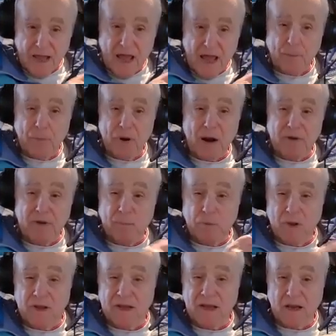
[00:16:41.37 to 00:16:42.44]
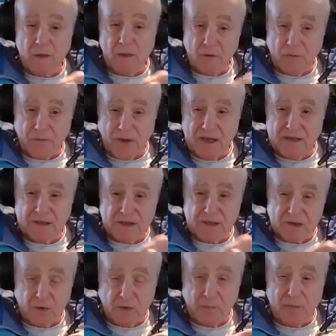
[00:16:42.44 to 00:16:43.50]
and probably plug in other things and
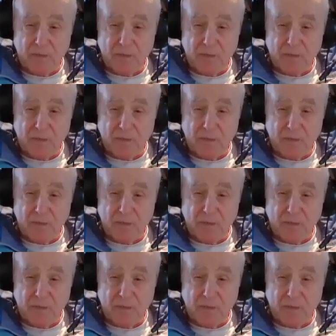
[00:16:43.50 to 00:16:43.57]
so on.